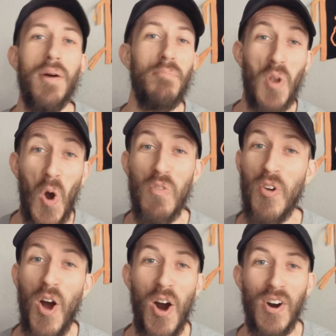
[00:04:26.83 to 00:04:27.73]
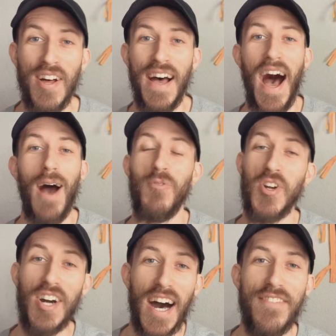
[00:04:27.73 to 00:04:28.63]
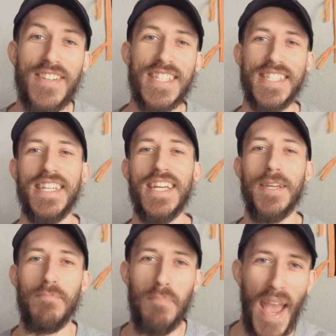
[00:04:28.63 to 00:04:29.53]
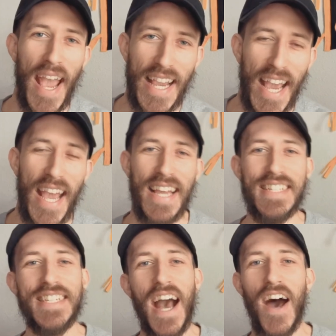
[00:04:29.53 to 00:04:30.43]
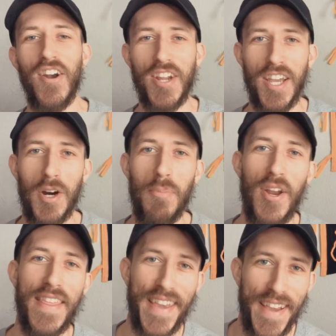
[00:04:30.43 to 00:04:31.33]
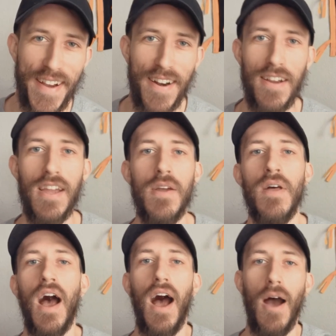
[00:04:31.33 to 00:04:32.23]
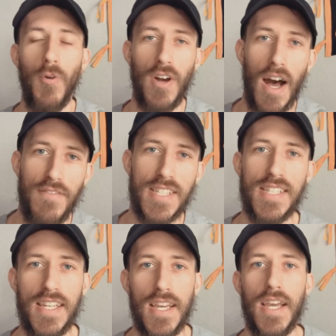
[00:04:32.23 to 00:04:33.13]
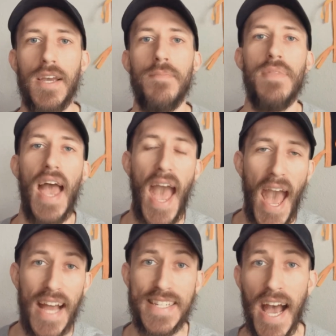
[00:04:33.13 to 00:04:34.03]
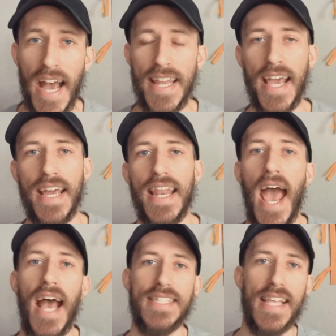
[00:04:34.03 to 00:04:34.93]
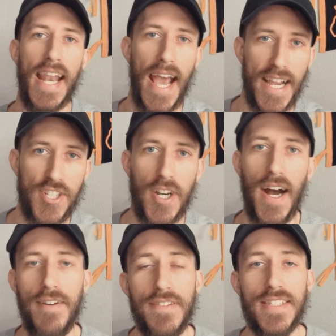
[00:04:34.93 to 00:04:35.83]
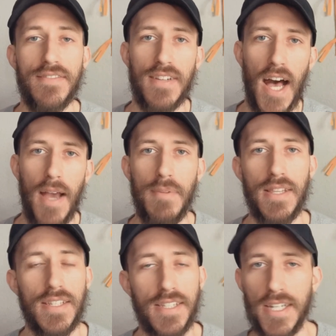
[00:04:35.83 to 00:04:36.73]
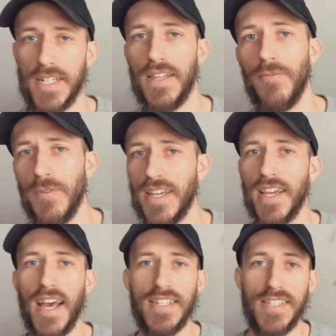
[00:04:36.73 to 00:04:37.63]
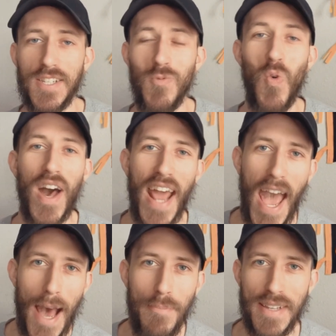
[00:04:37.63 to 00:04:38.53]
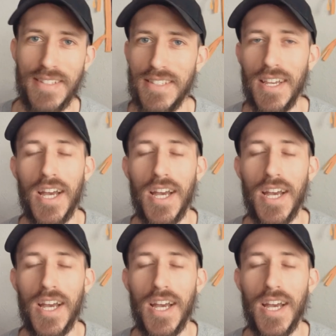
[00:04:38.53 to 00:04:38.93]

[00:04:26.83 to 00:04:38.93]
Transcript: But overall, I would love to see Pancakes Connor Gilbreath here. I would love to see him at tight end as that extra offensive lineman this year, and then we can kind of see what happens